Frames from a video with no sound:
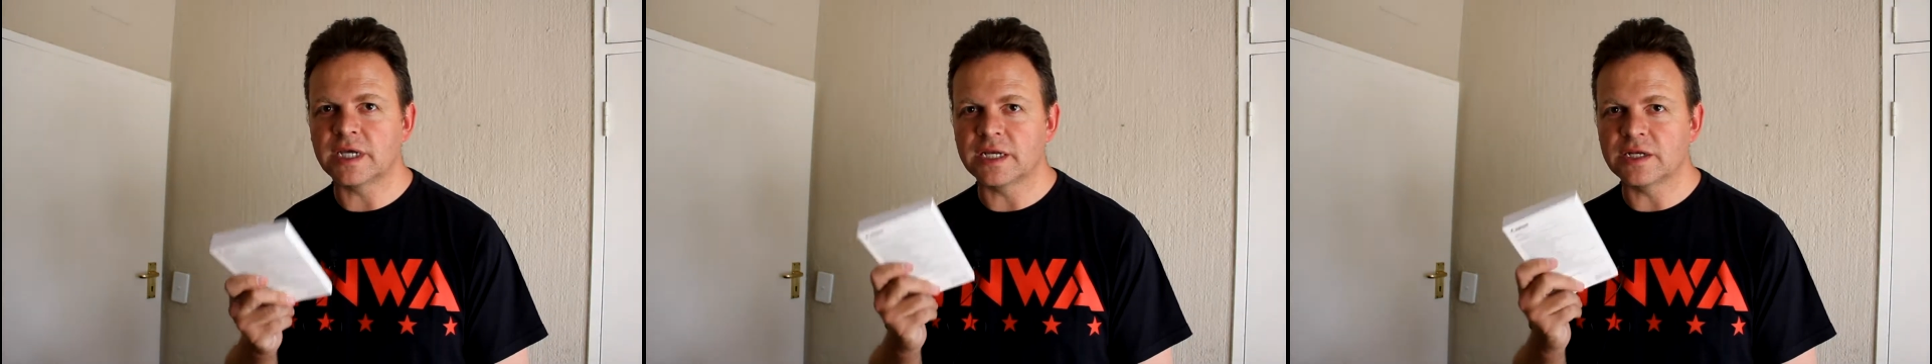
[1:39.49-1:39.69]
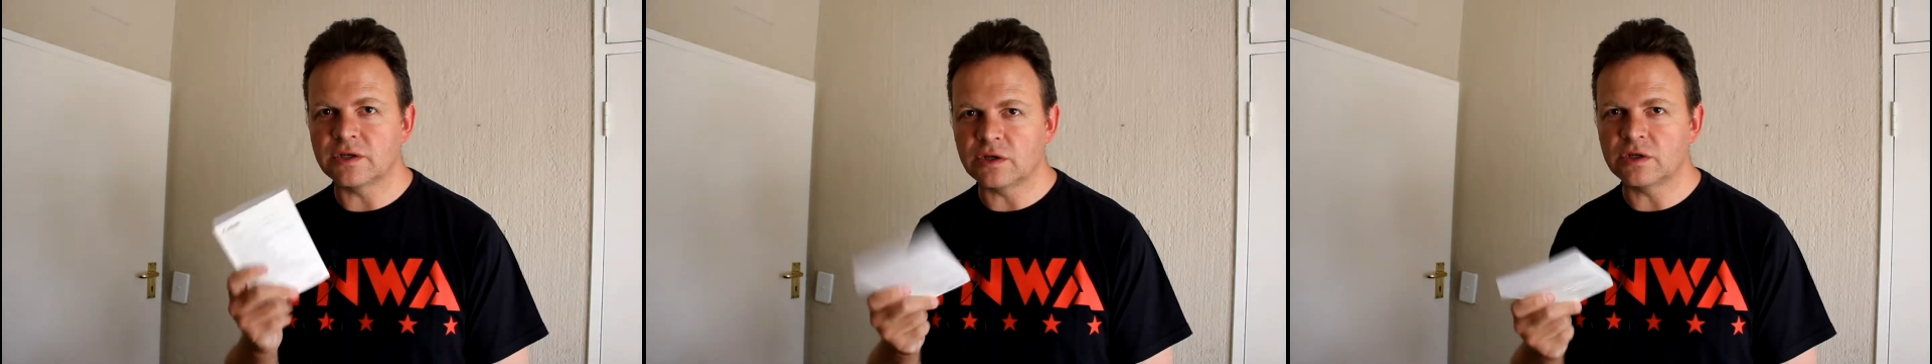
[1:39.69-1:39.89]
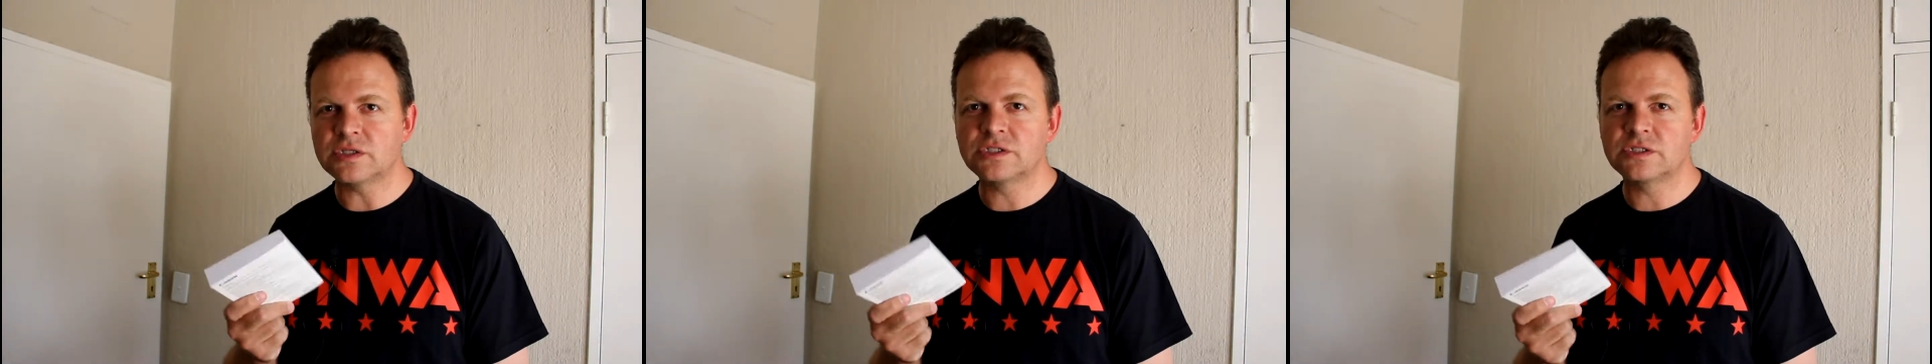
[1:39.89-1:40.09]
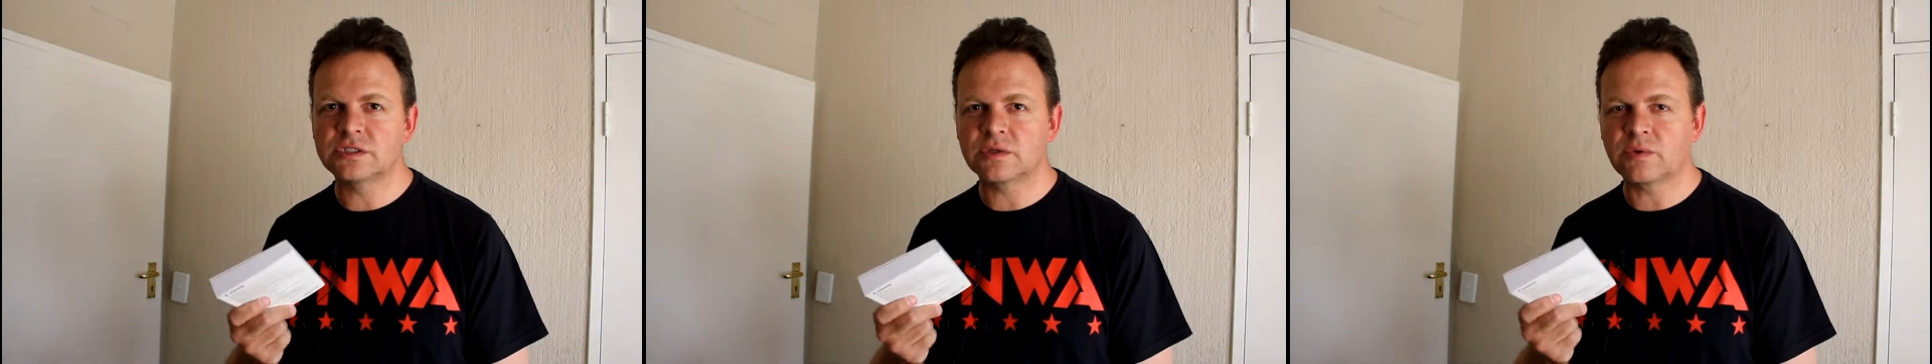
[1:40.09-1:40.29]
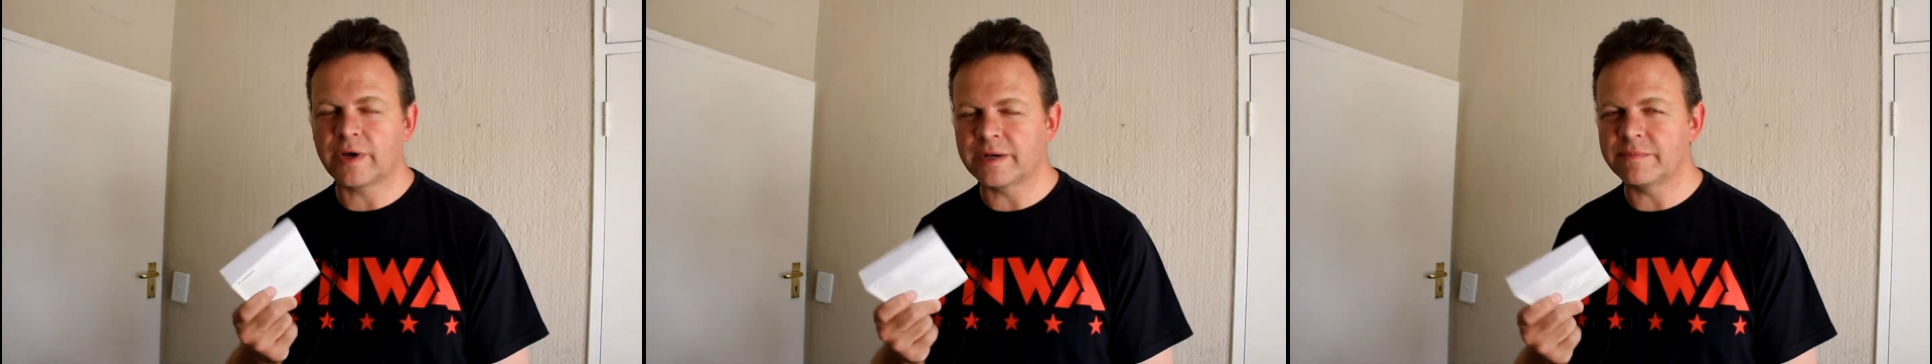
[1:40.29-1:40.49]
I learned
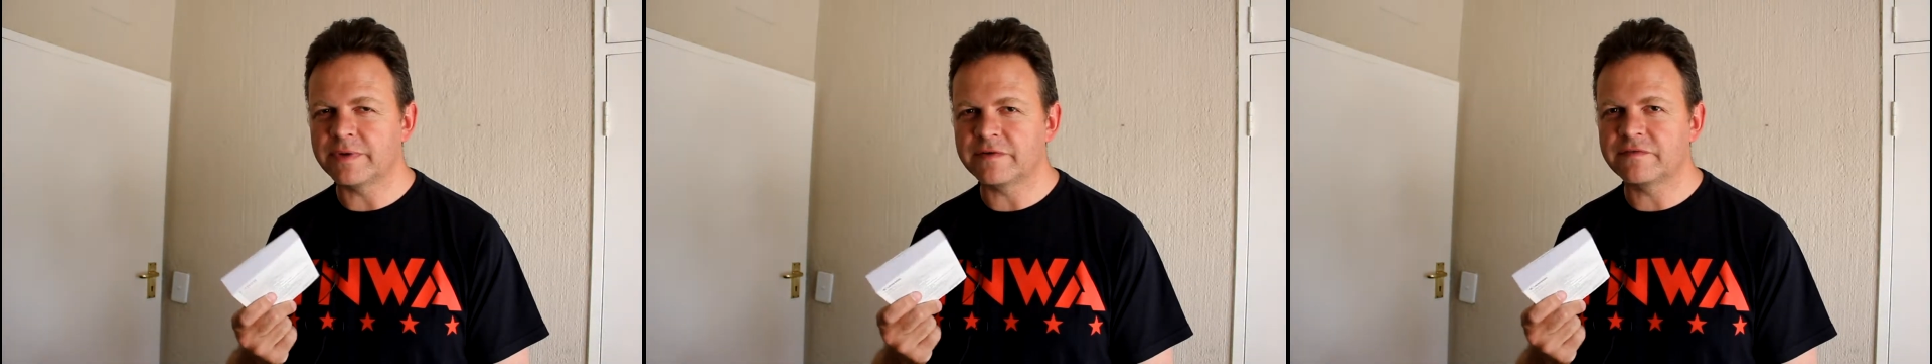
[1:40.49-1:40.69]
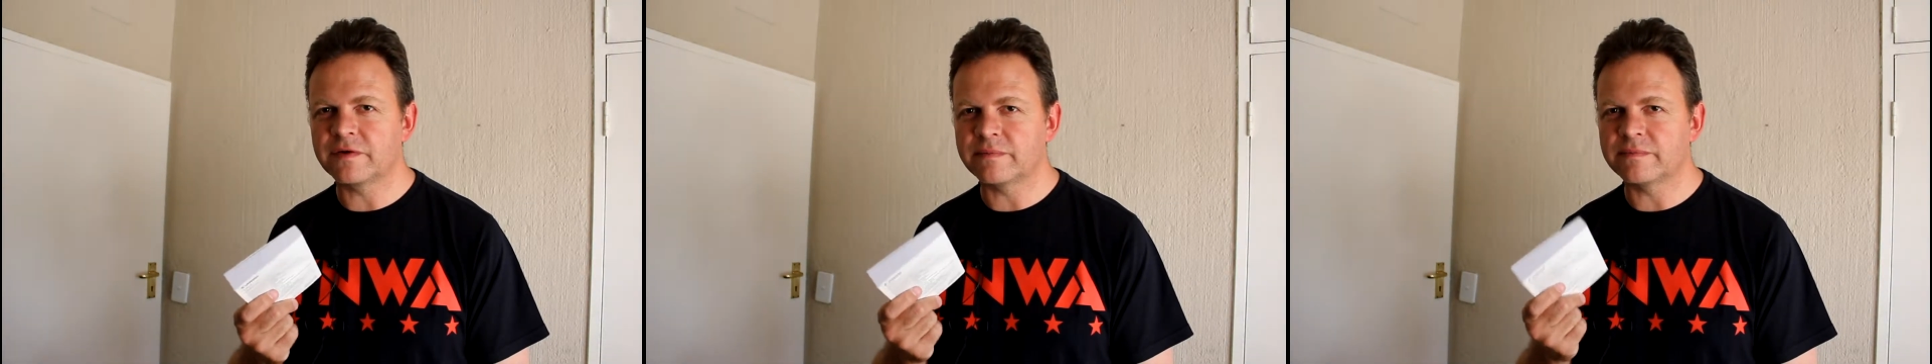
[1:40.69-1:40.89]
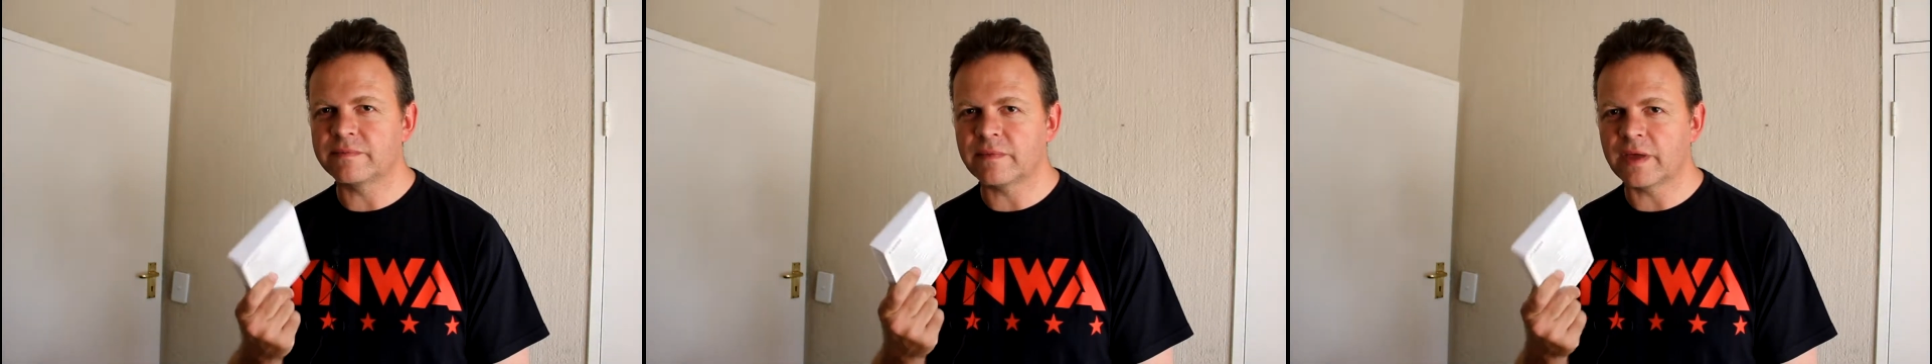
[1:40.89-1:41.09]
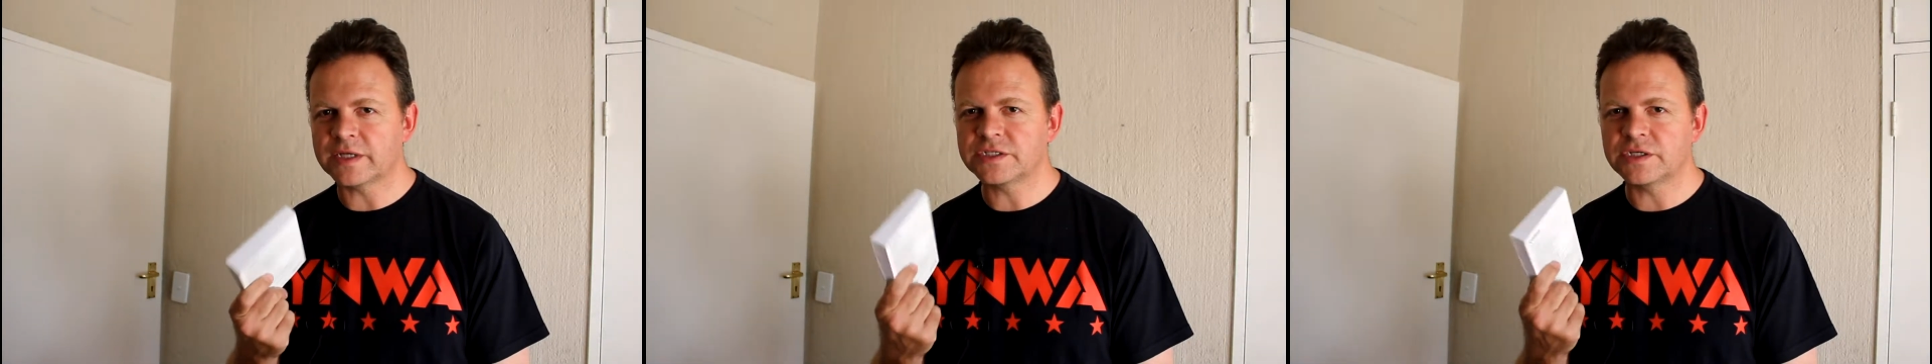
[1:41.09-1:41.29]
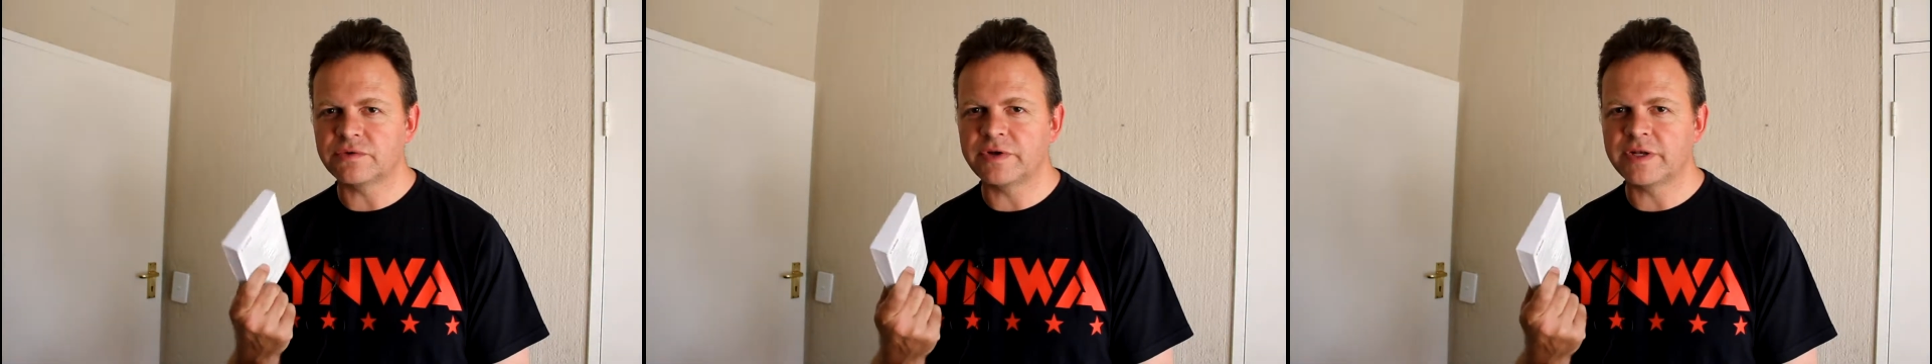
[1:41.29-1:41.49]
quite a bit from
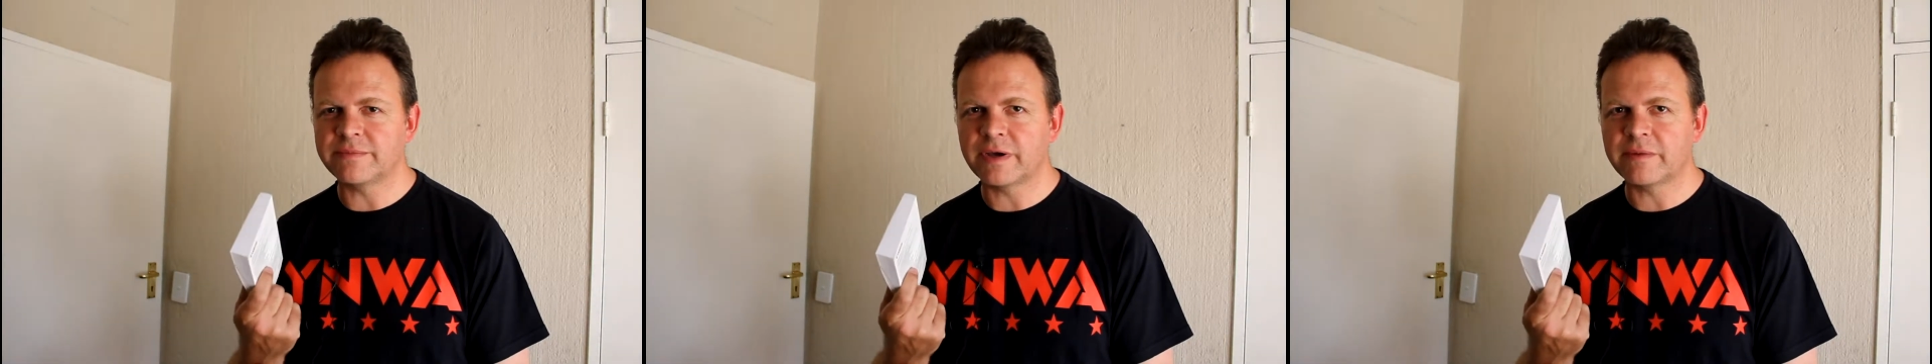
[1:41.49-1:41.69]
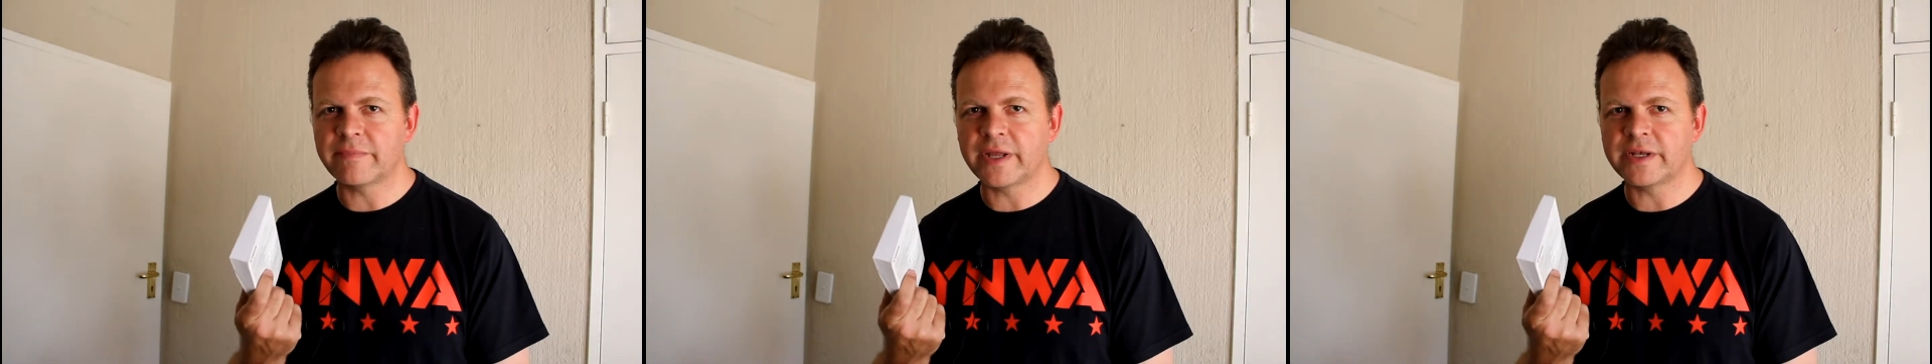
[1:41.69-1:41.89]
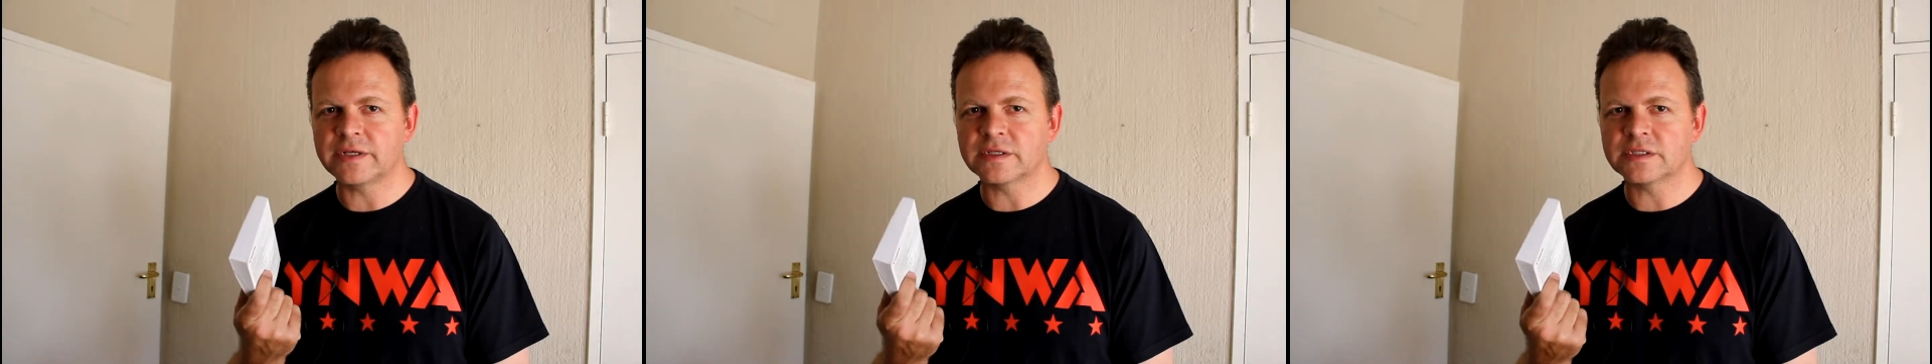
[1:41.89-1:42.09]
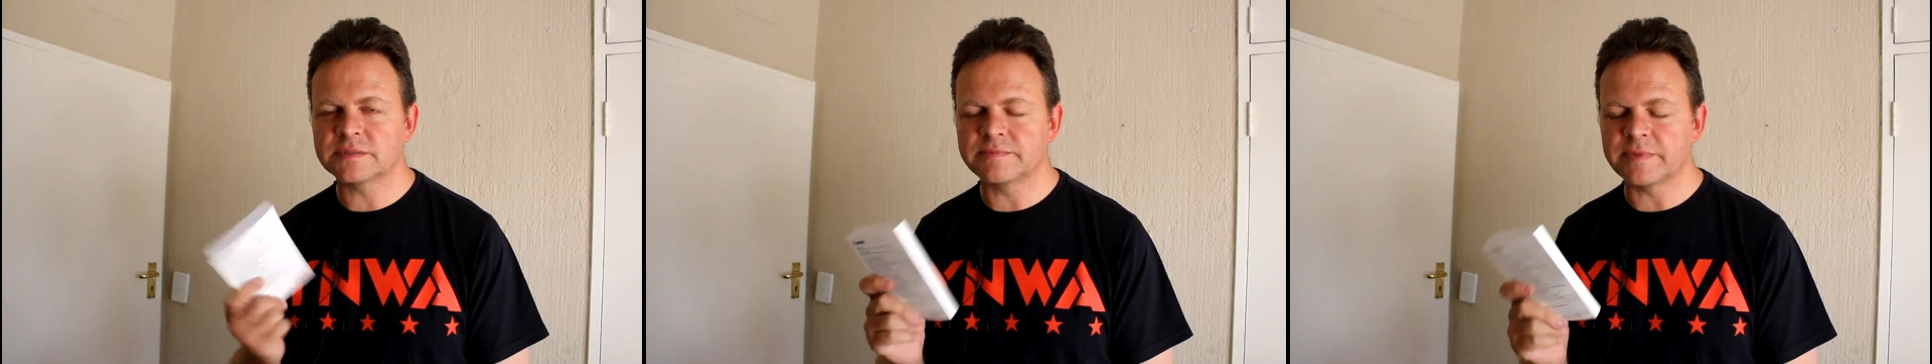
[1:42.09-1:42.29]
actually reading my manuals,